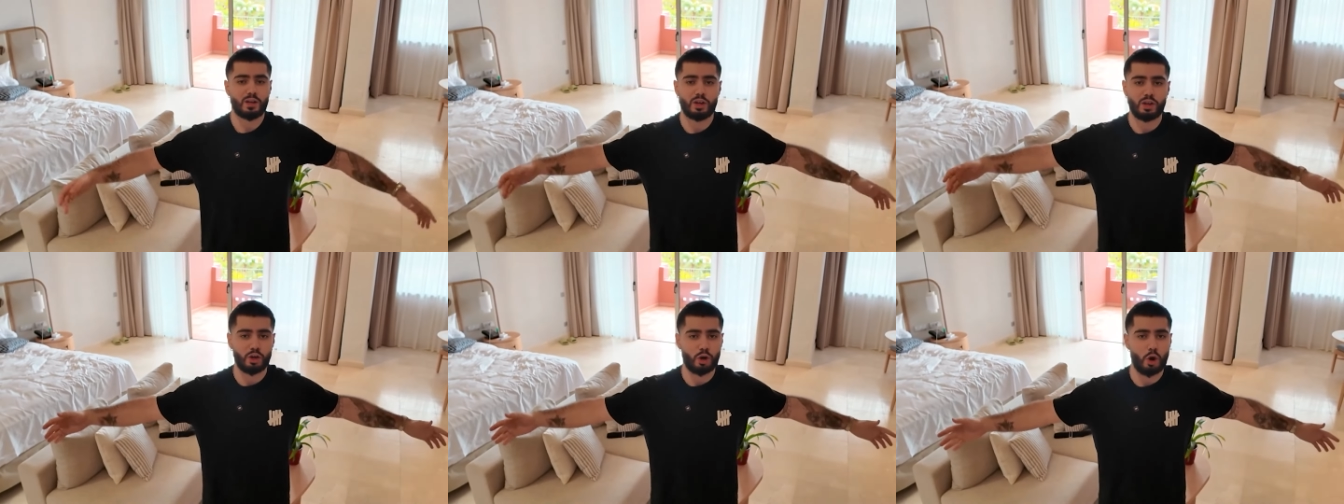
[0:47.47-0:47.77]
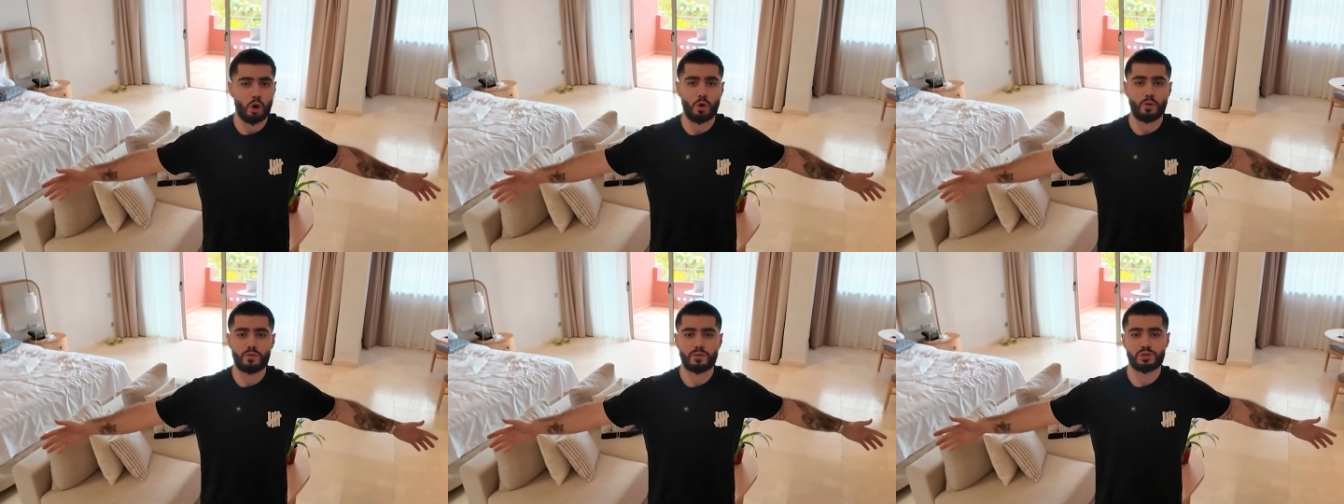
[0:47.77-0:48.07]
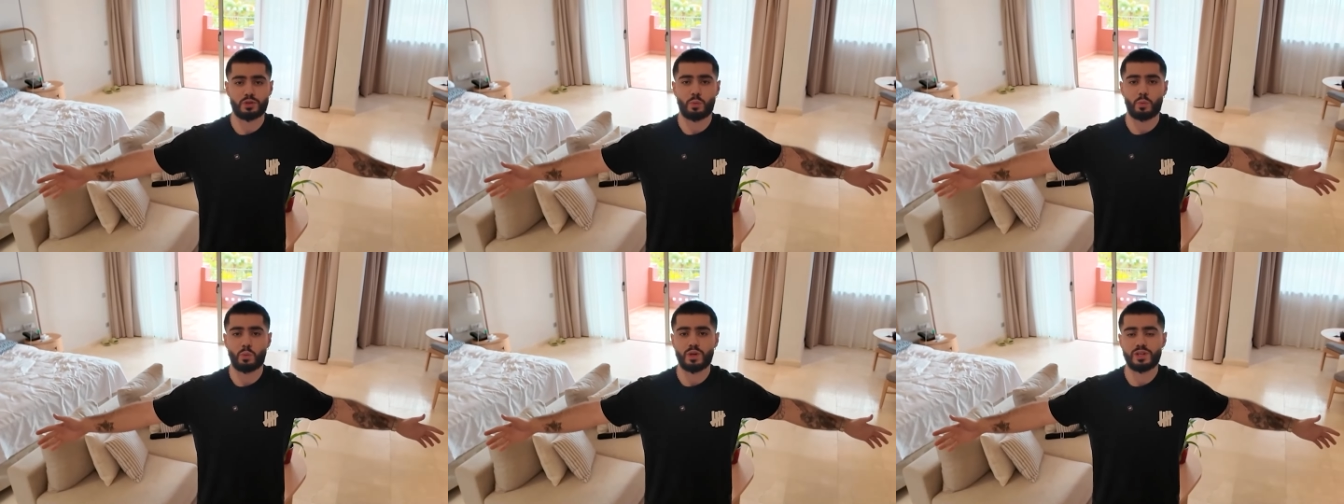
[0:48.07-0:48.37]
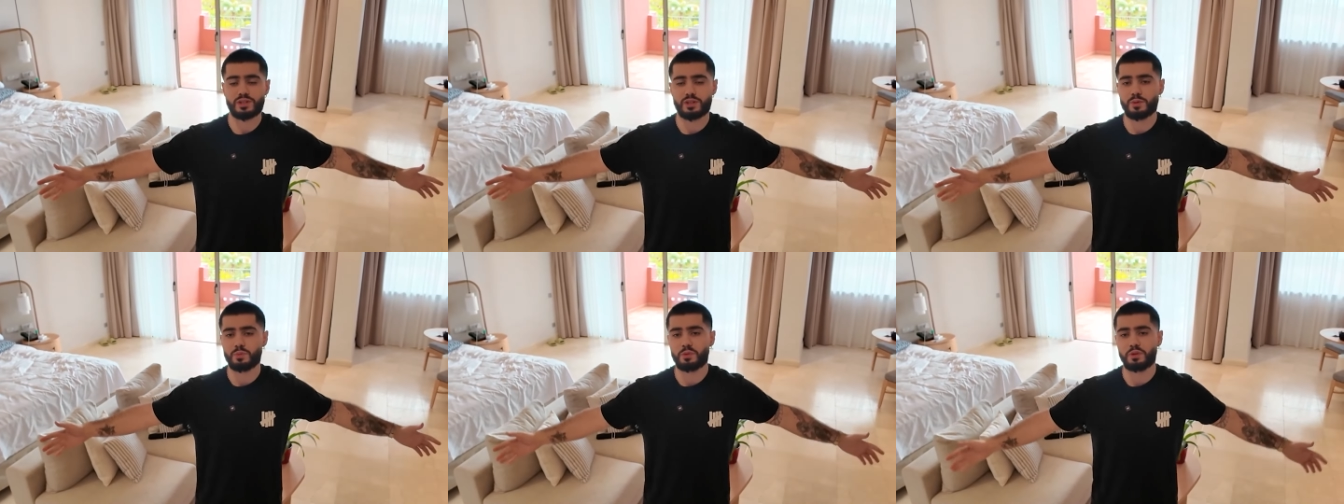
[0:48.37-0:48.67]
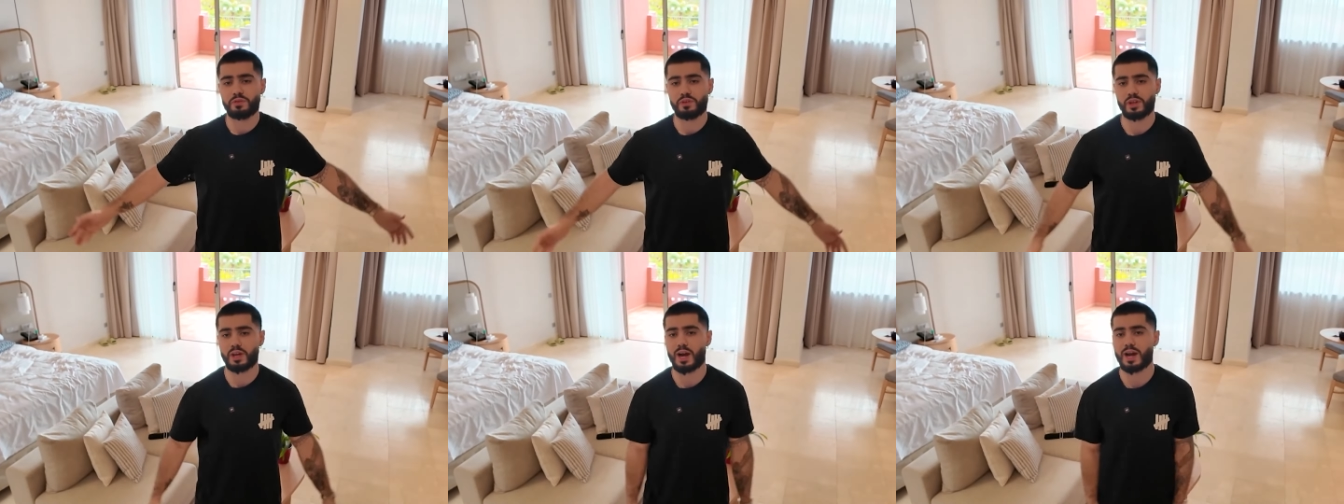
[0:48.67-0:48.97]
Going to go over some wisdom
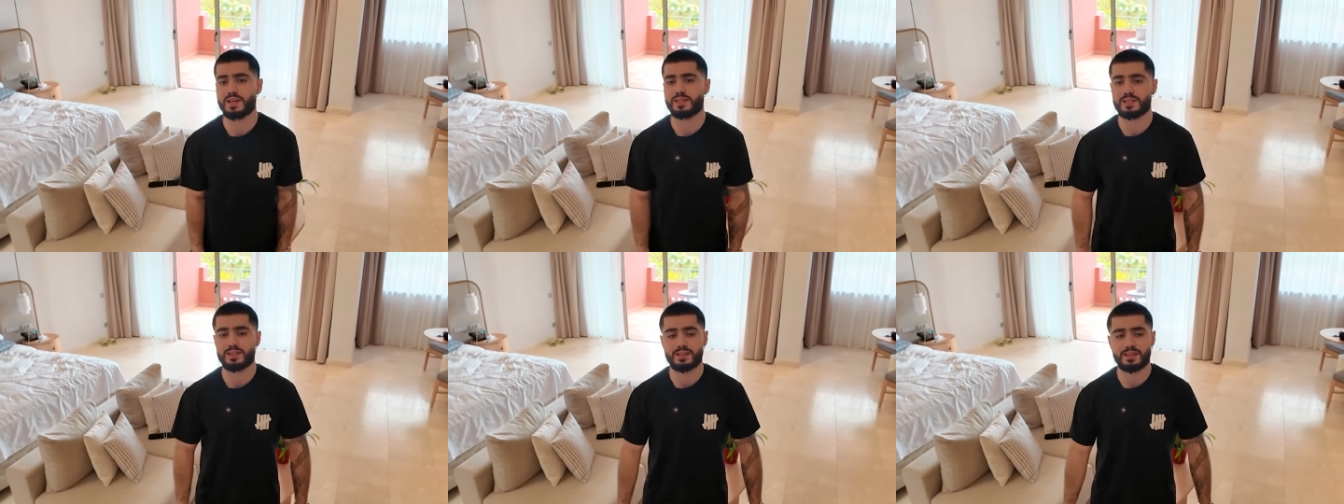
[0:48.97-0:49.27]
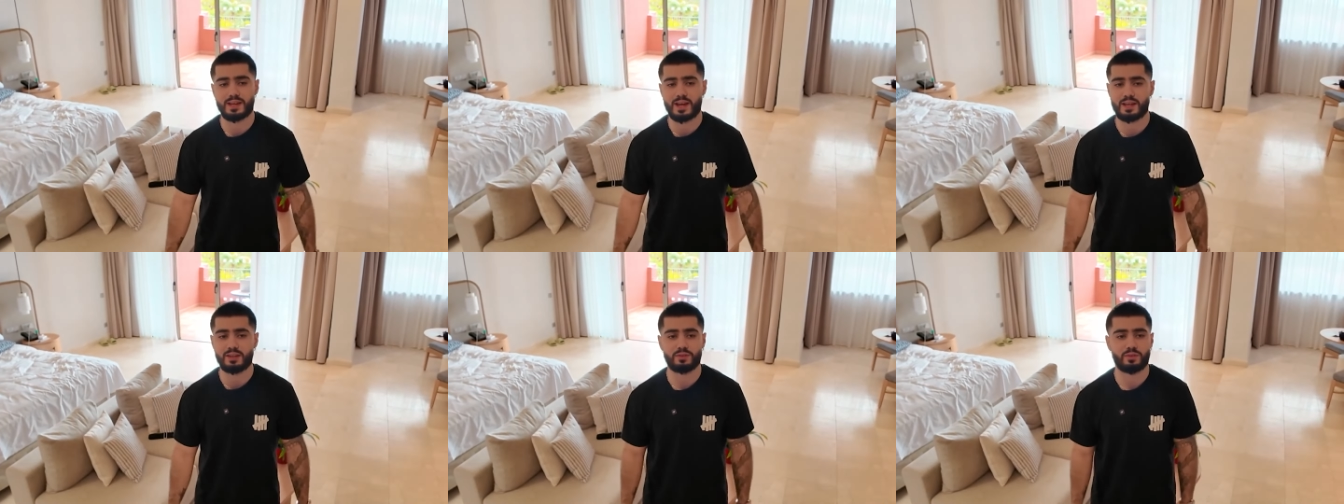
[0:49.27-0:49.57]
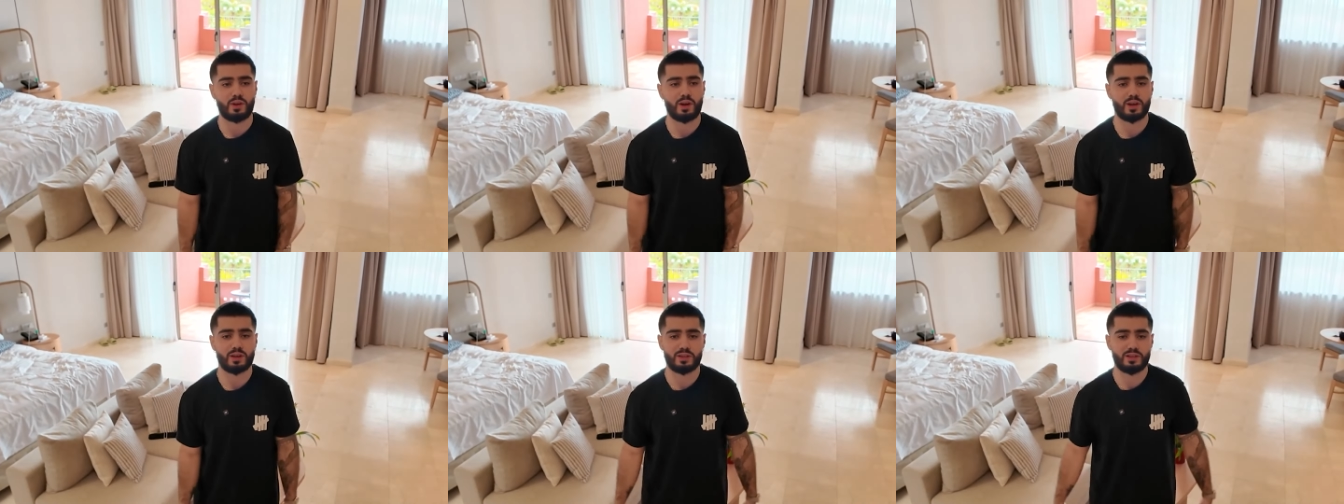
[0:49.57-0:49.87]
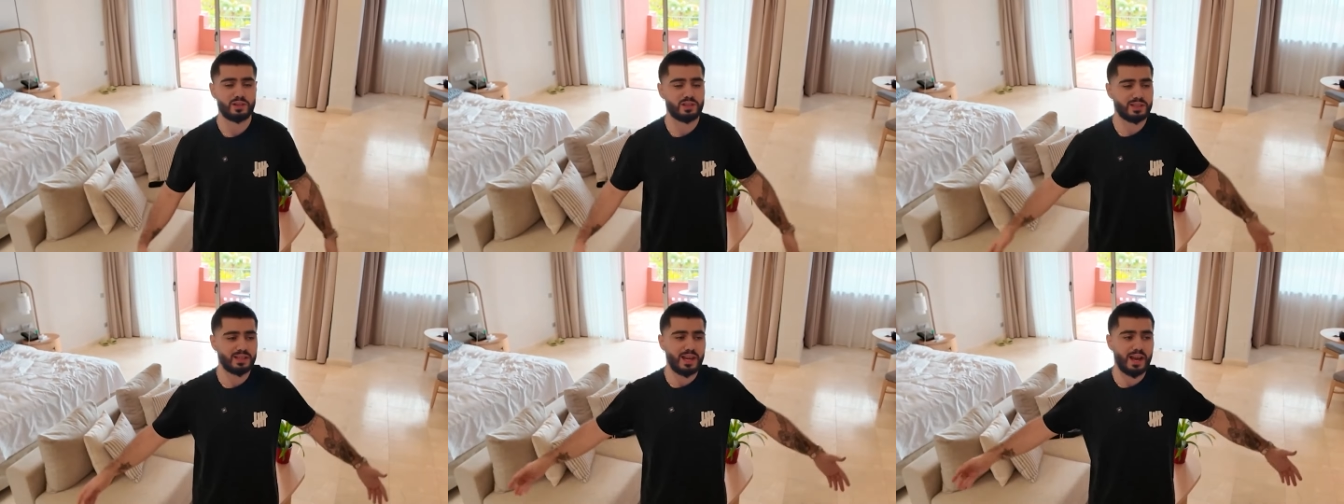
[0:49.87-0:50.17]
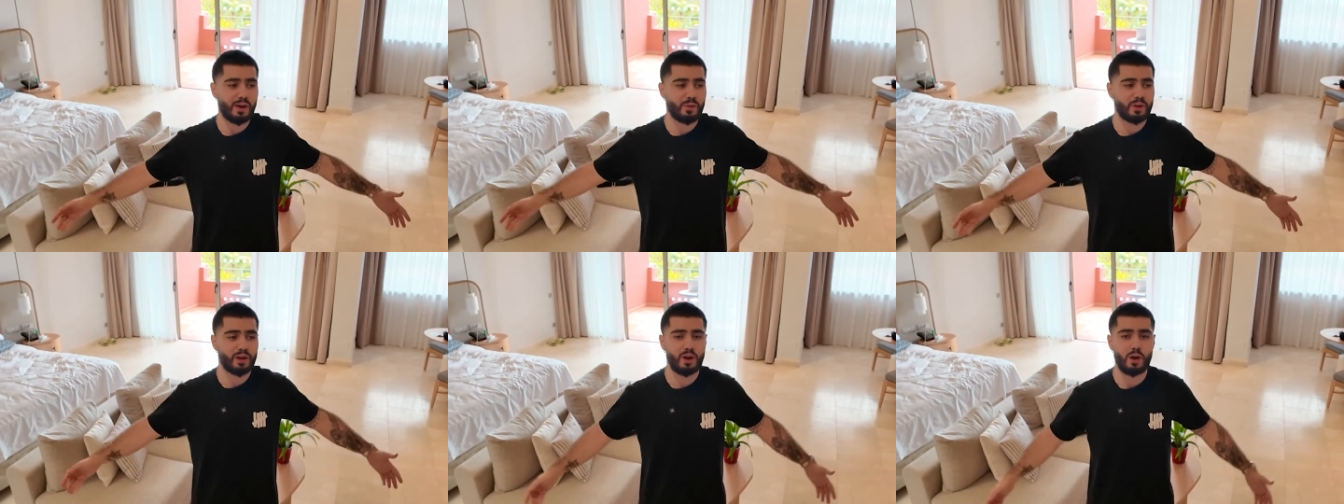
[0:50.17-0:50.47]
with you guys in today's vlog and just see
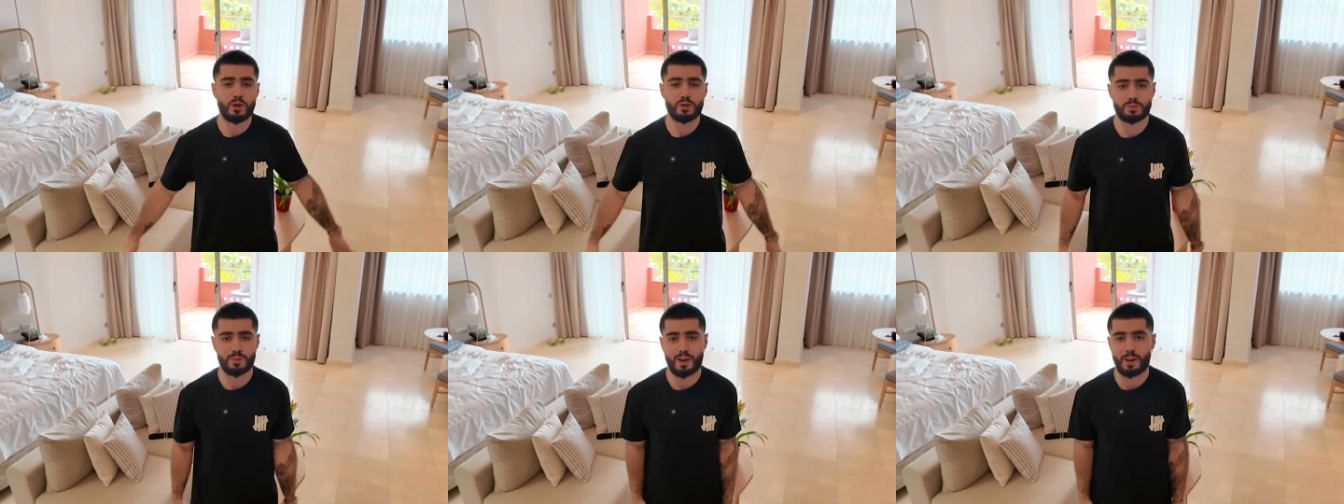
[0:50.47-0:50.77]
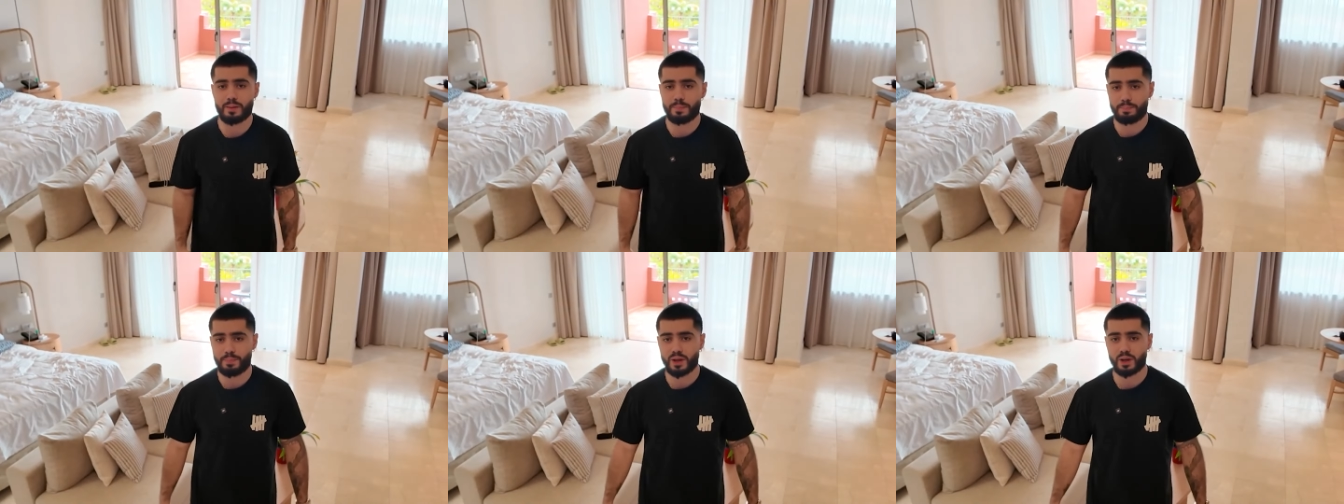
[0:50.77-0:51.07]
how it goes, man.